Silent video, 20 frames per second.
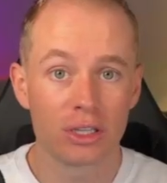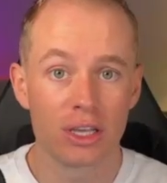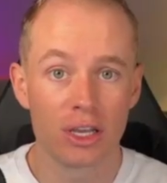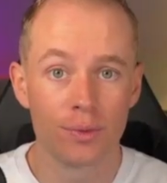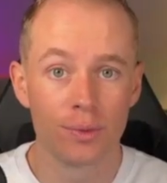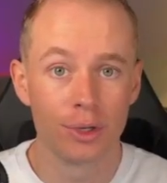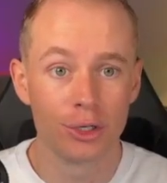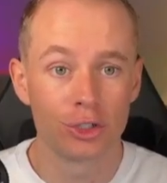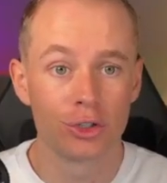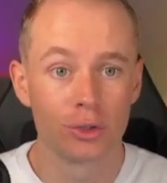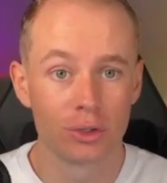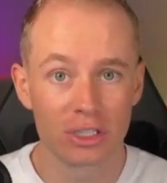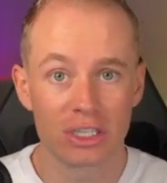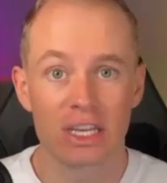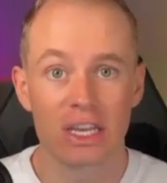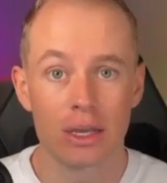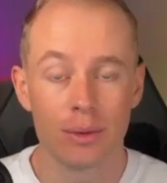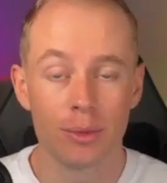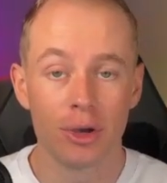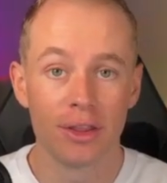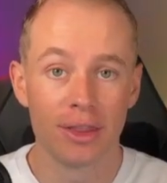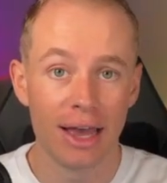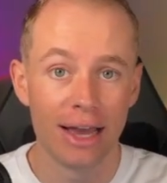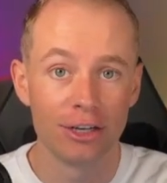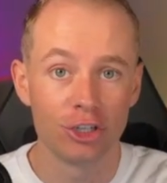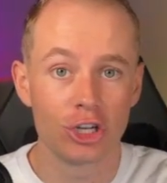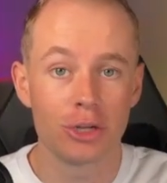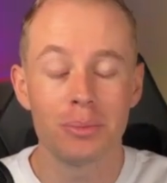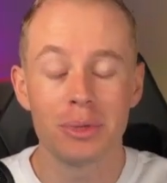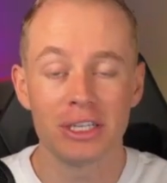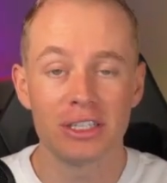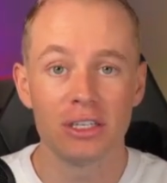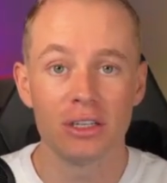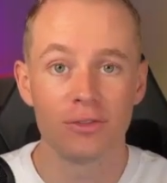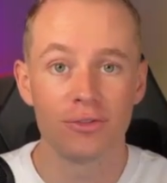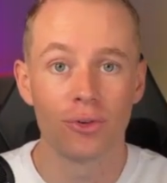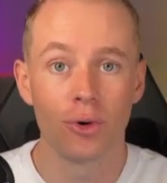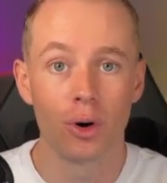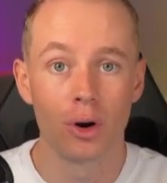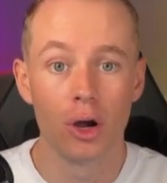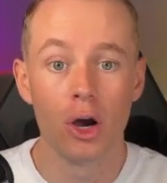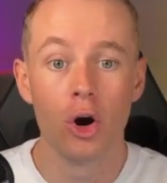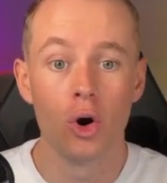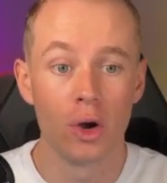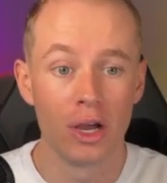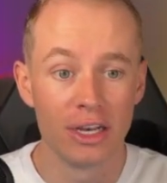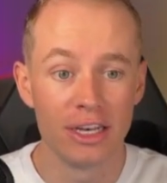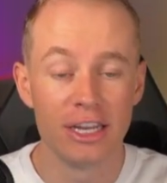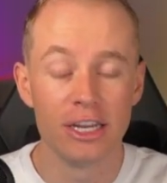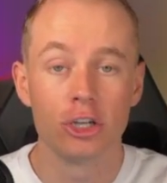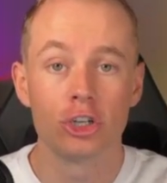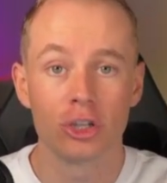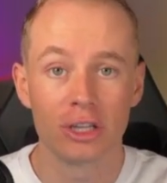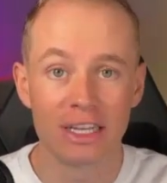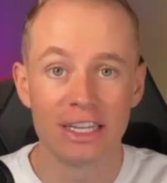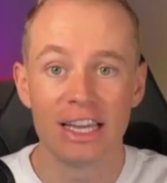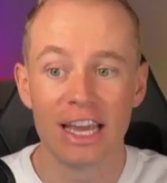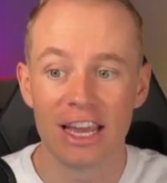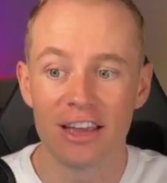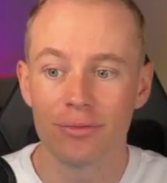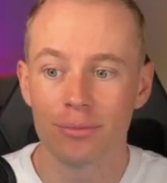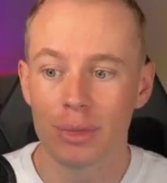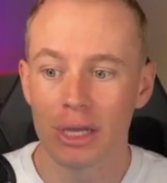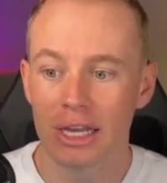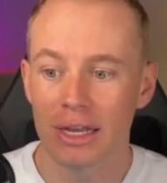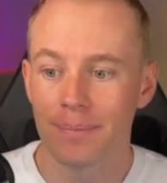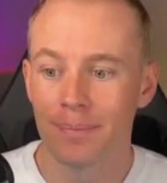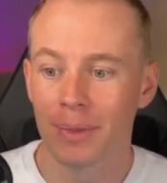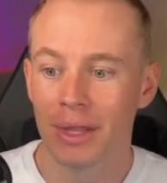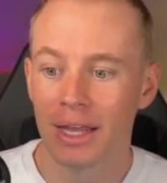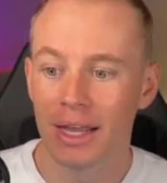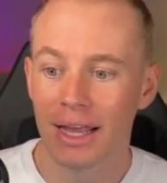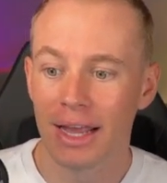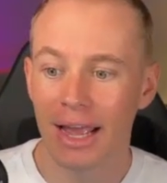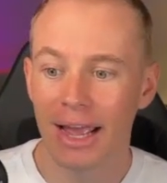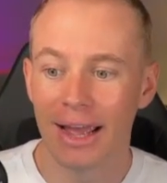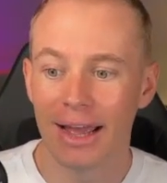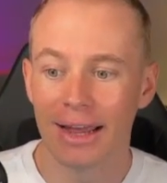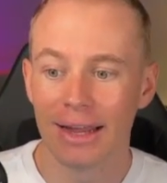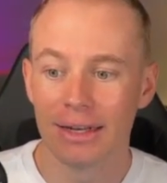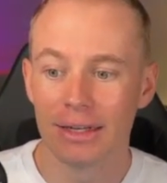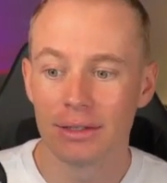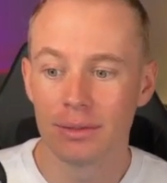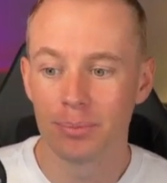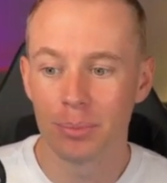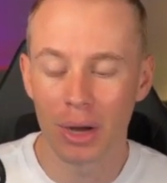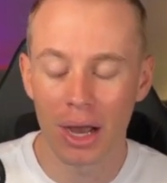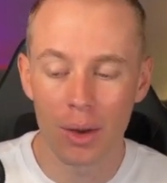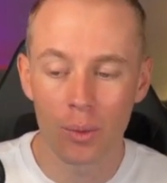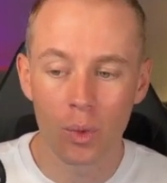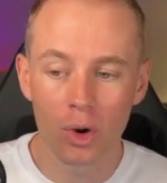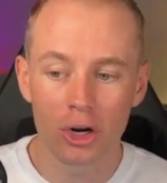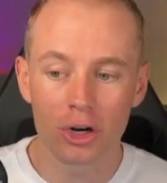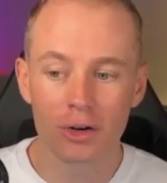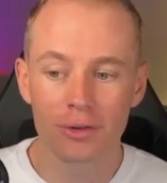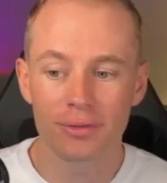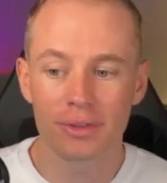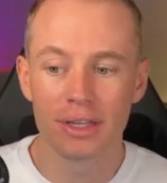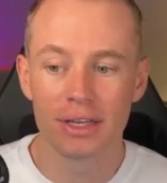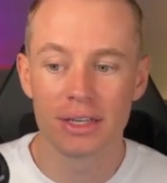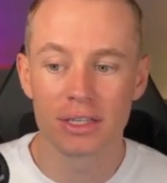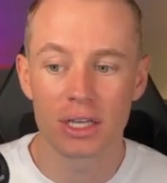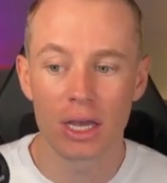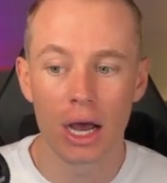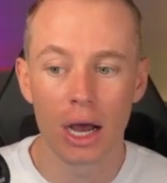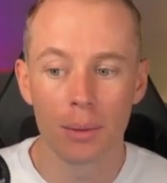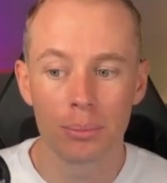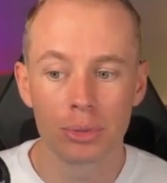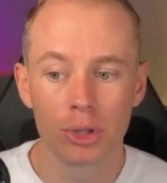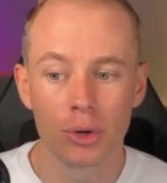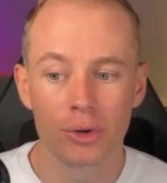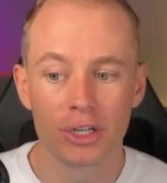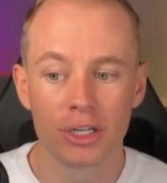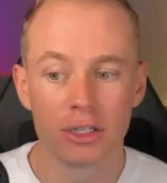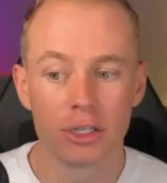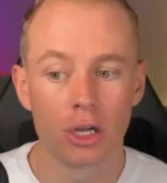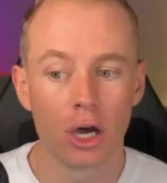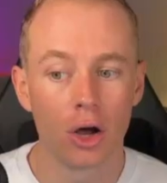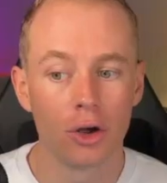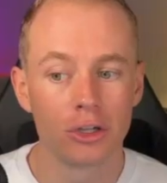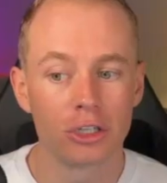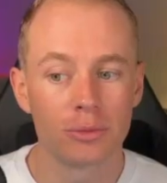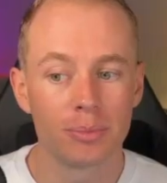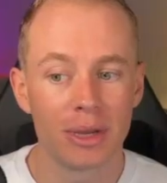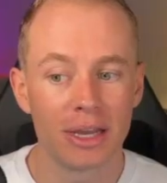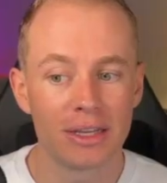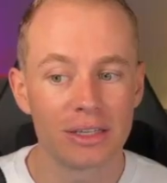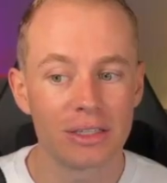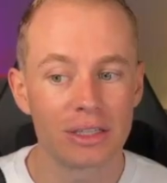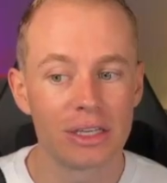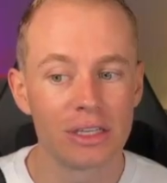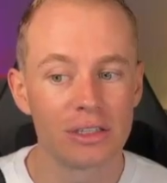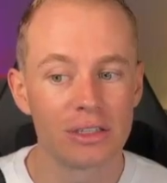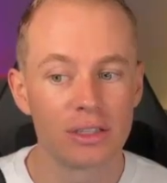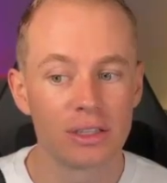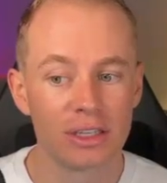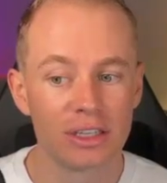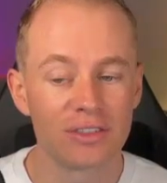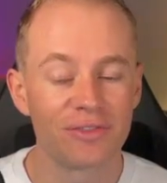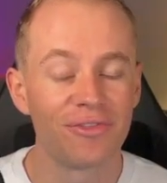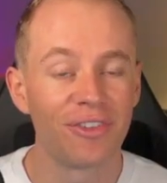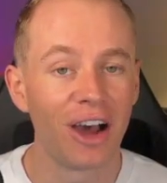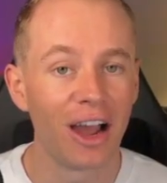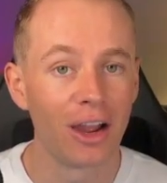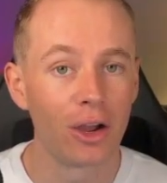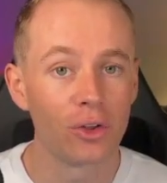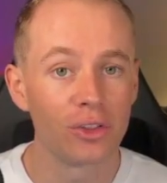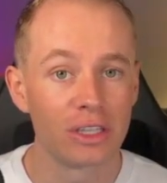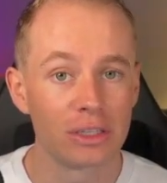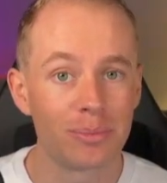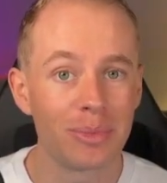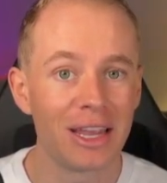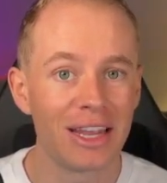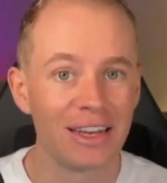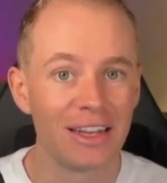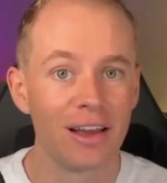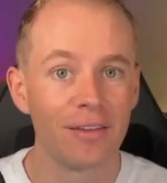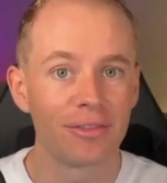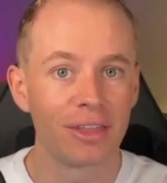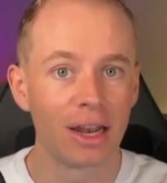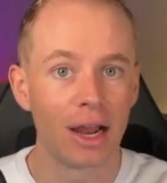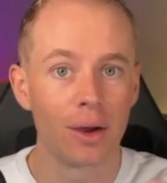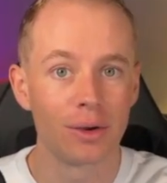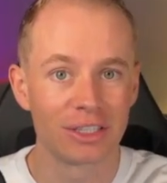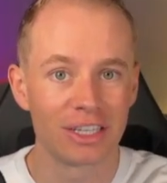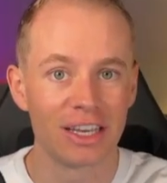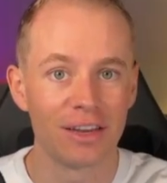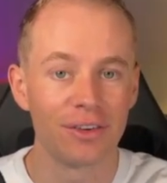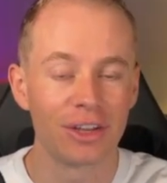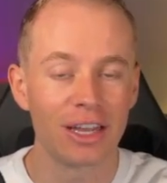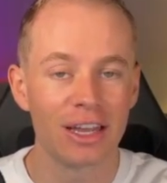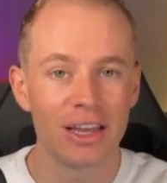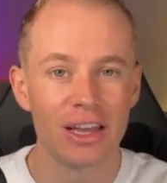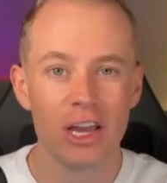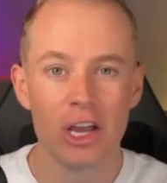the original schema that GPT-4o initially gave me, but I wonder if this uploaded knowledge base, this file, this PDF that I was giving it,